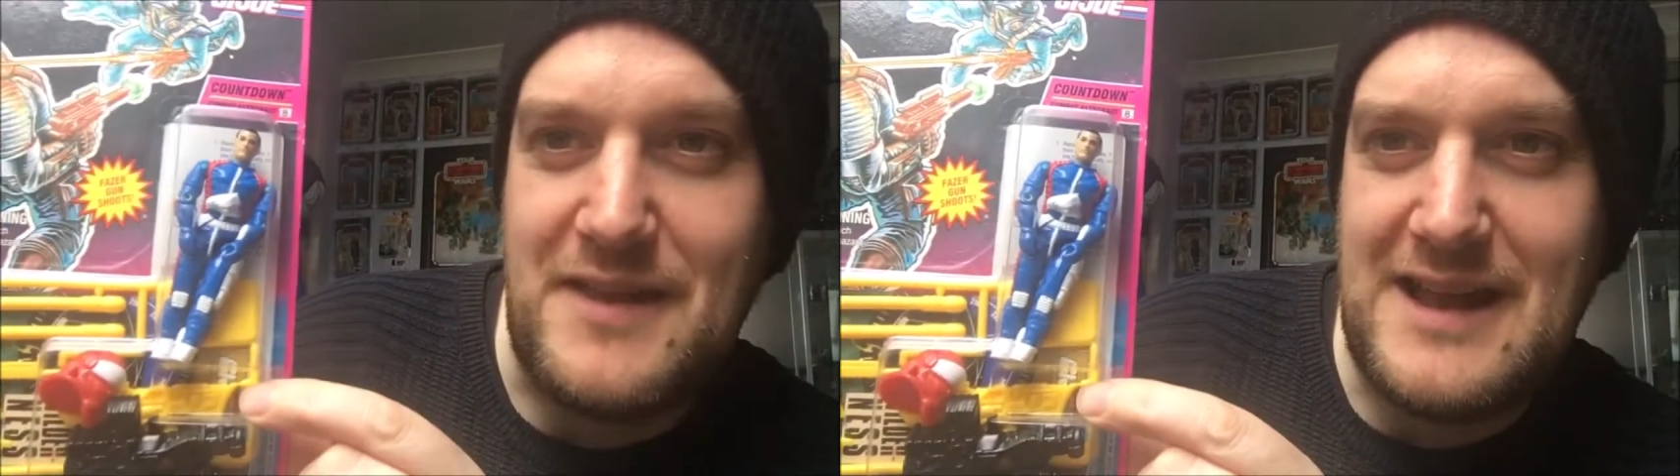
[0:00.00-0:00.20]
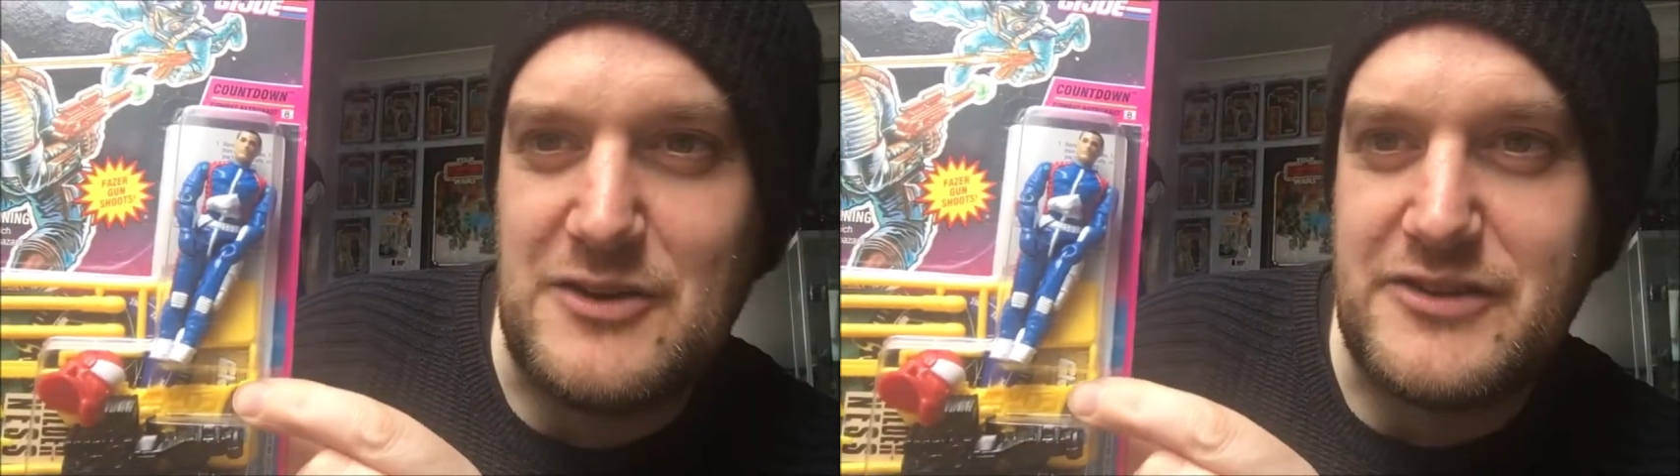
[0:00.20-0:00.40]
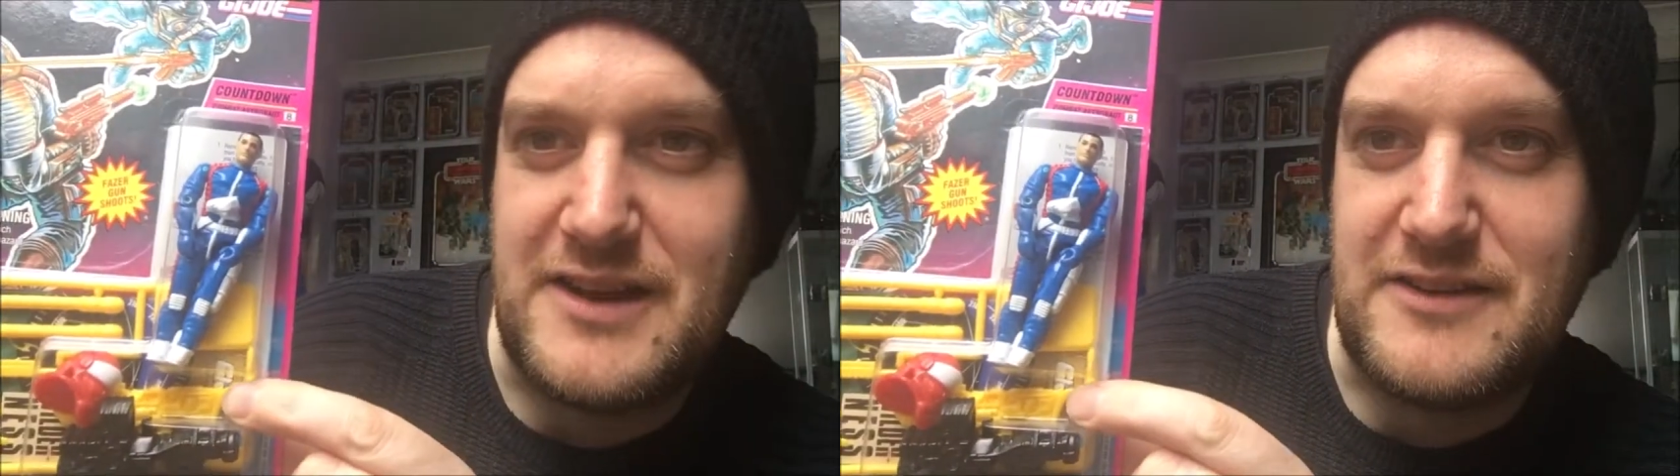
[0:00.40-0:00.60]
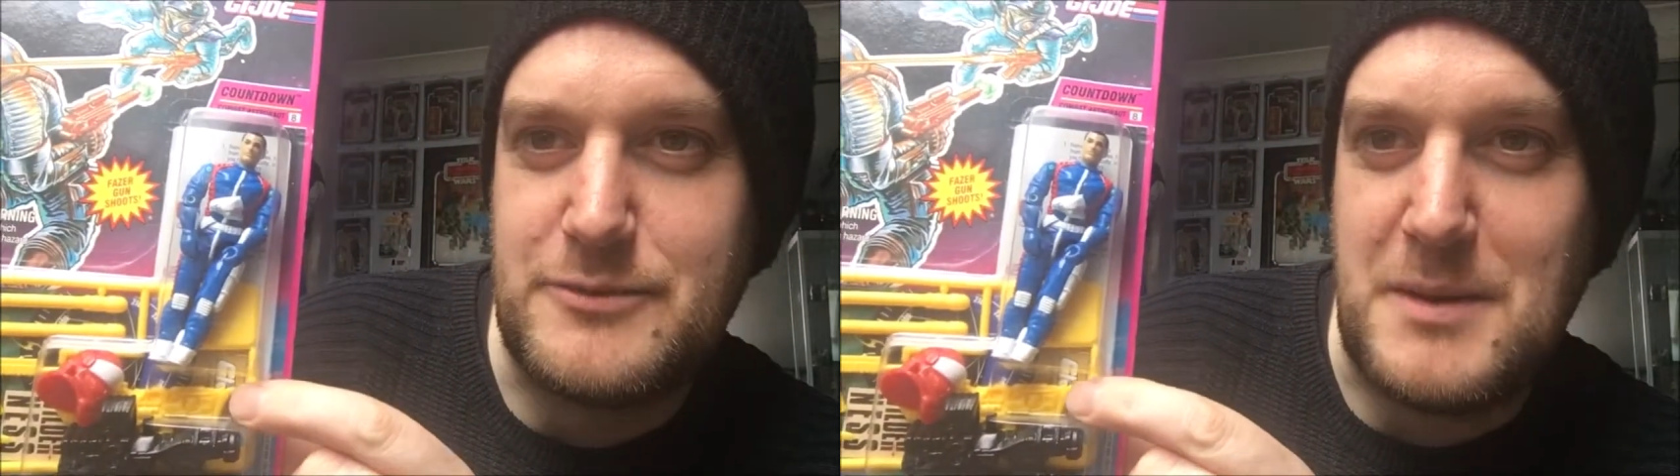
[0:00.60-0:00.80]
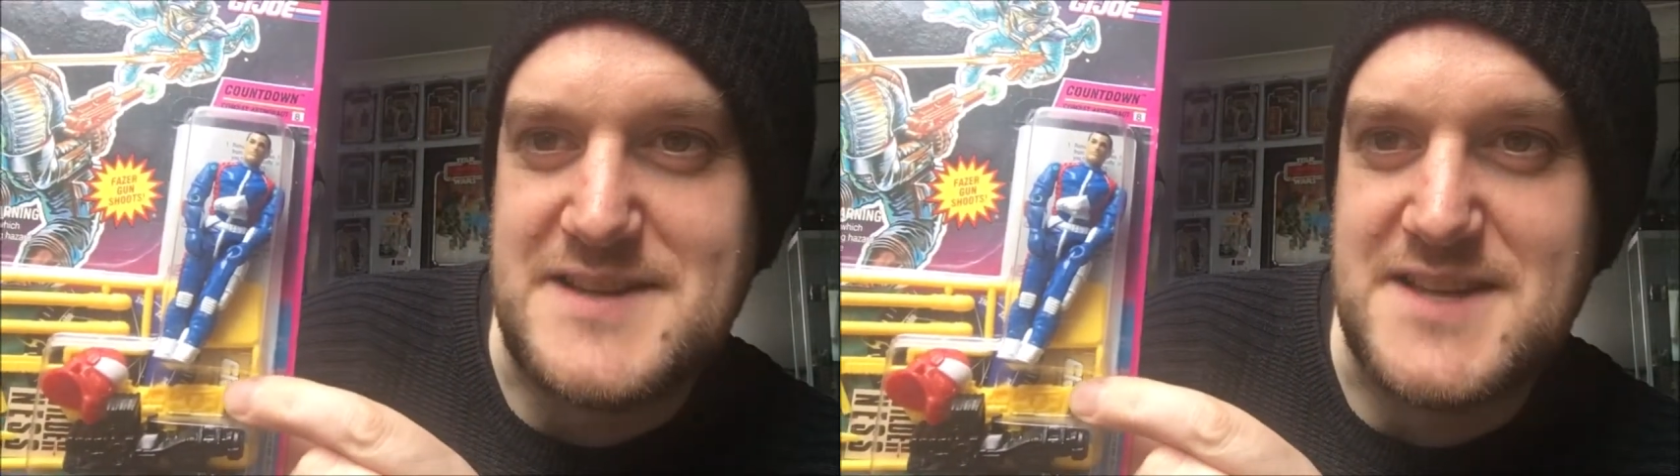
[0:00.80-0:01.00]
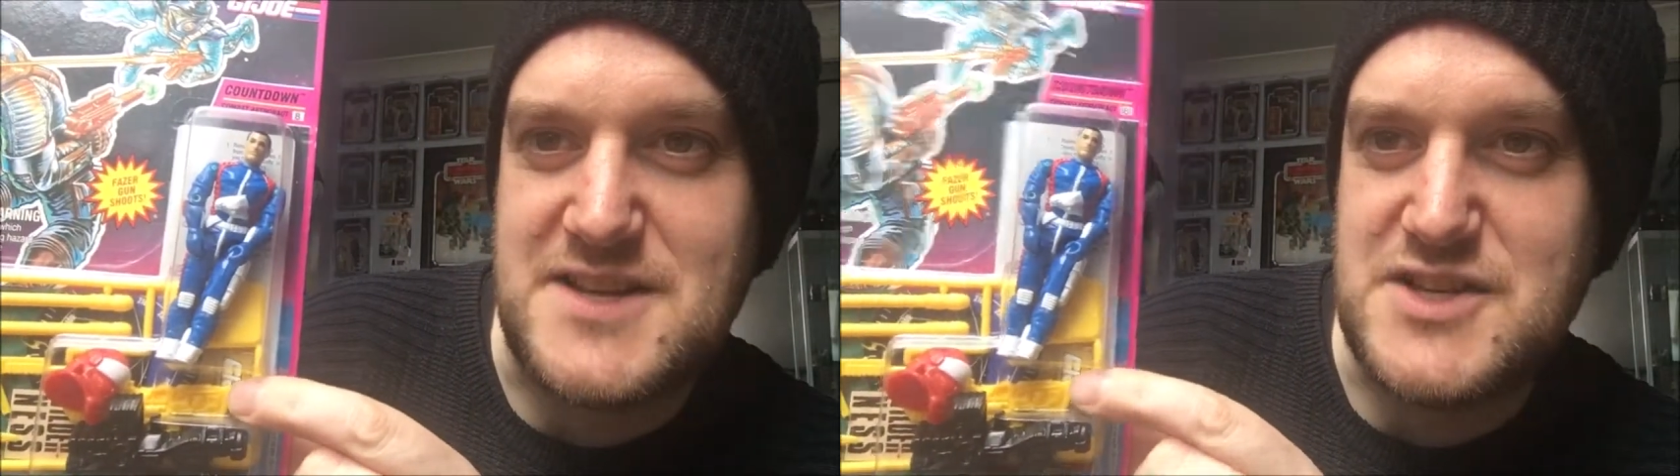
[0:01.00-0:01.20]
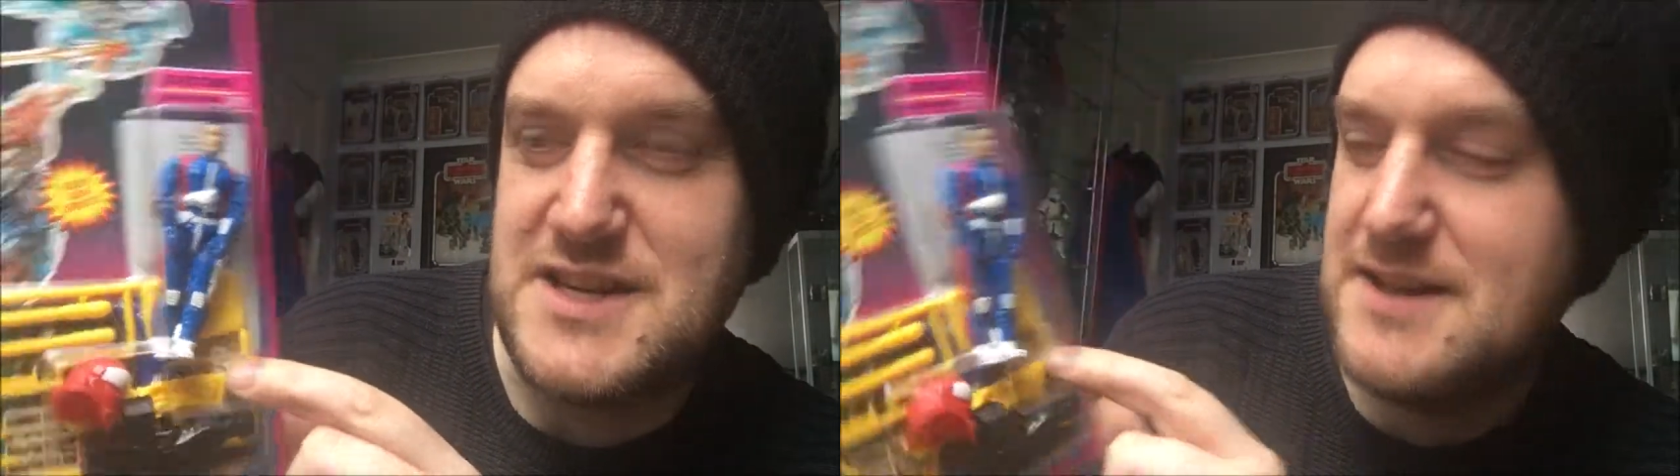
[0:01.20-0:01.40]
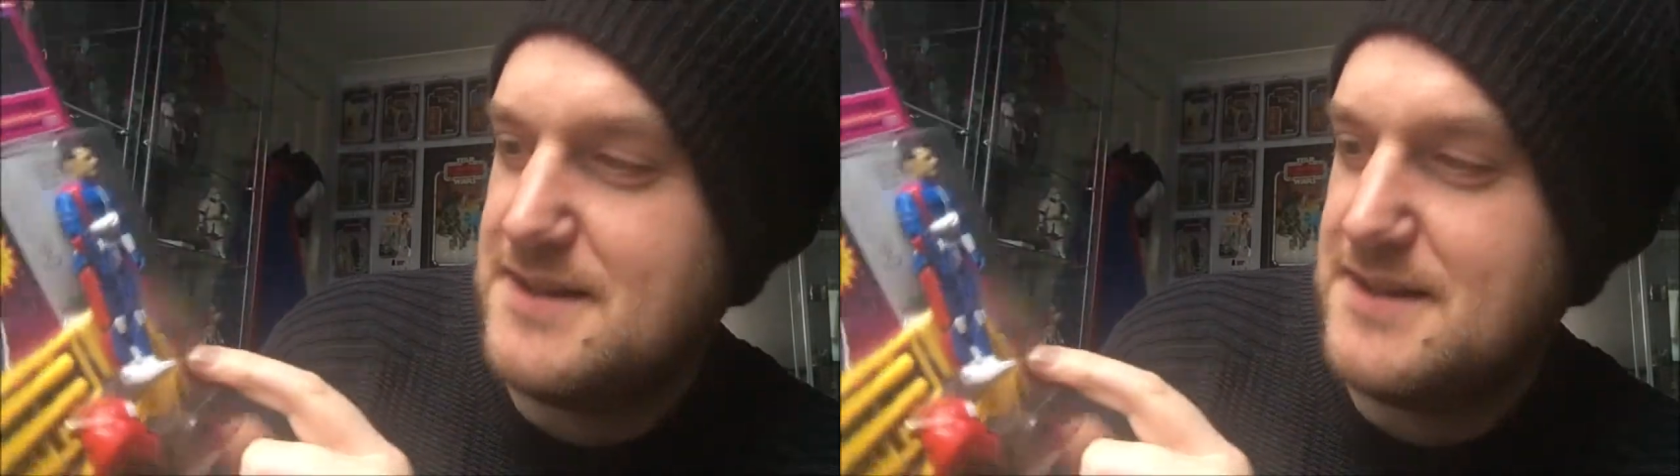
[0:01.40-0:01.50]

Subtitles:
That looks kind of space-agey.